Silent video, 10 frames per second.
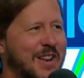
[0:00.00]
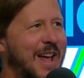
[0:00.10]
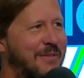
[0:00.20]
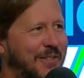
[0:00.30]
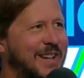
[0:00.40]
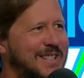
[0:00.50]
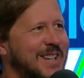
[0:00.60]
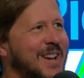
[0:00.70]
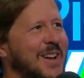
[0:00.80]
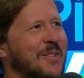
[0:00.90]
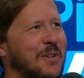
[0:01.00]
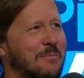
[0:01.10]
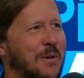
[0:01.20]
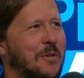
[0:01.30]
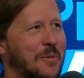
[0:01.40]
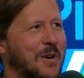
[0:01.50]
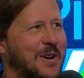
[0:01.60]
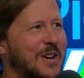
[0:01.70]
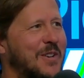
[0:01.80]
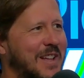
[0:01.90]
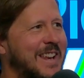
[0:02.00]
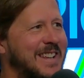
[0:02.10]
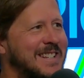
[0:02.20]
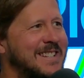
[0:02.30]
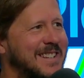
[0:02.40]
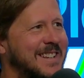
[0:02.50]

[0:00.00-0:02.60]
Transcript: on Netflix with Bill Burr. You know what that is?